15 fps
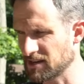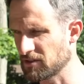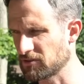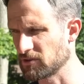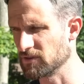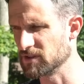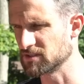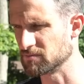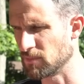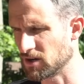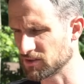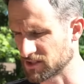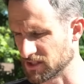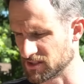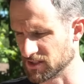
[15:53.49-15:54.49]
to throw this
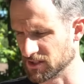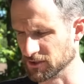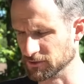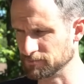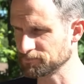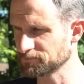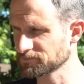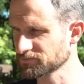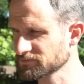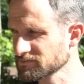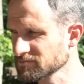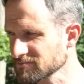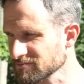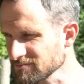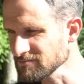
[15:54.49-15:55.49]
Malta too.
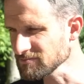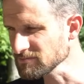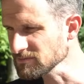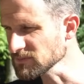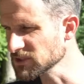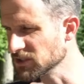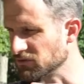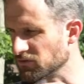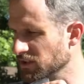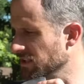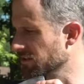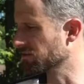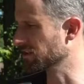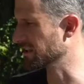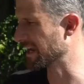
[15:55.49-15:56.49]

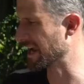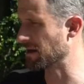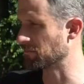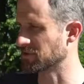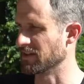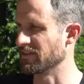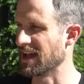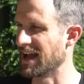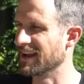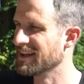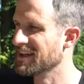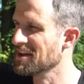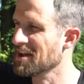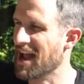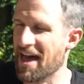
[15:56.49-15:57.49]
Really, really amped on that.
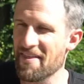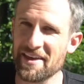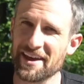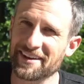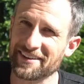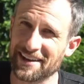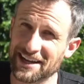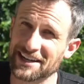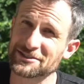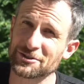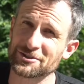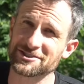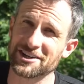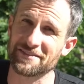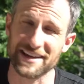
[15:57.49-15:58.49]
And then, like I
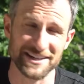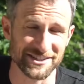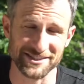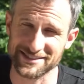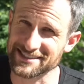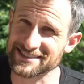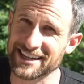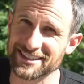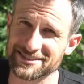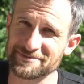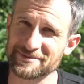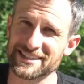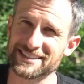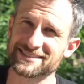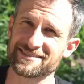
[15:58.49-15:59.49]
told y'all, they just sent out
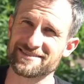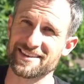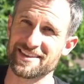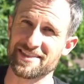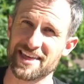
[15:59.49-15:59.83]
some discs that